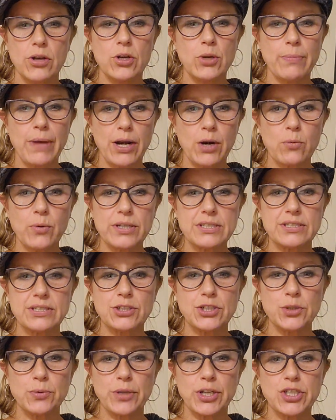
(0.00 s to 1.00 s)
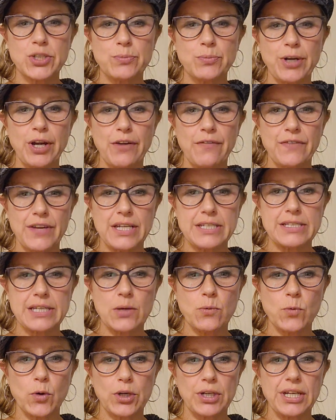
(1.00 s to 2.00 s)
No matter what situation we are
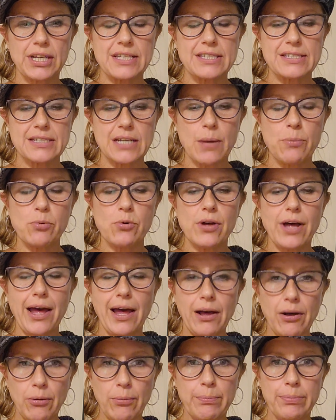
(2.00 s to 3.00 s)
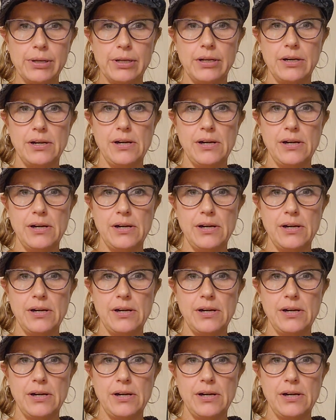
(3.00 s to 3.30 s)
facing, working a step will help.